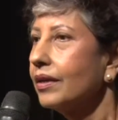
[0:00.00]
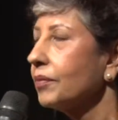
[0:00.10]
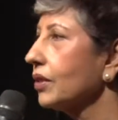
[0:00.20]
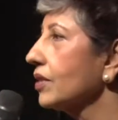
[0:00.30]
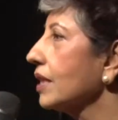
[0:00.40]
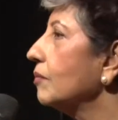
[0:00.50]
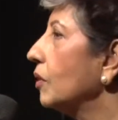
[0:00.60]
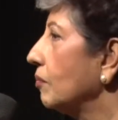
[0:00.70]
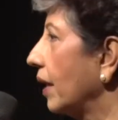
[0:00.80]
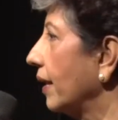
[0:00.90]
Because in
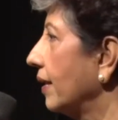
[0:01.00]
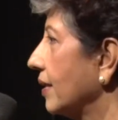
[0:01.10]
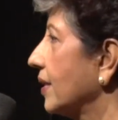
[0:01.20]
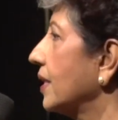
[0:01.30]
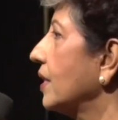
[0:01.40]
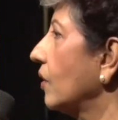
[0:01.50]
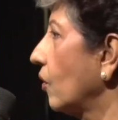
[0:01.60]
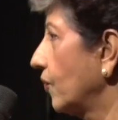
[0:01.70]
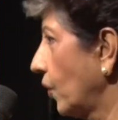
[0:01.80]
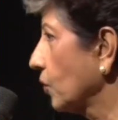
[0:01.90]
Mumbai, a city
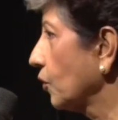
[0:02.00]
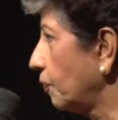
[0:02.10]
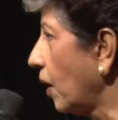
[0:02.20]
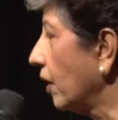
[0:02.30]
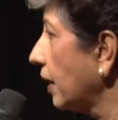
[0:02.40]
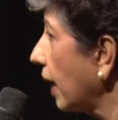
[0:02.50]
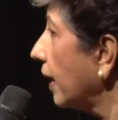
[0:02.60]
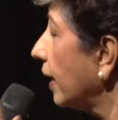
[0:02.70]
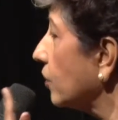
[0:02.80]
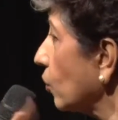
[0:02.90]
of lot of power,
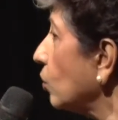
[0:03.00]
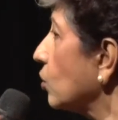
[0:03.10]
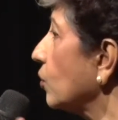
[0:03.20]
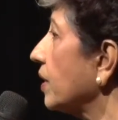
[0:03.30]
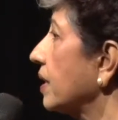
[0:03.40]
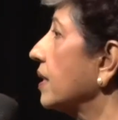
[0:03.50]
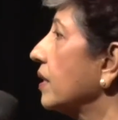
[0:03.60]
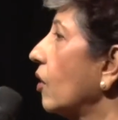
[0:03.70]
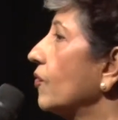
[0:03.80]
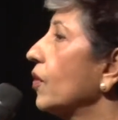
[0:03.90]
is also a
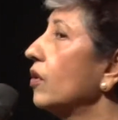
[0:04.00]
city of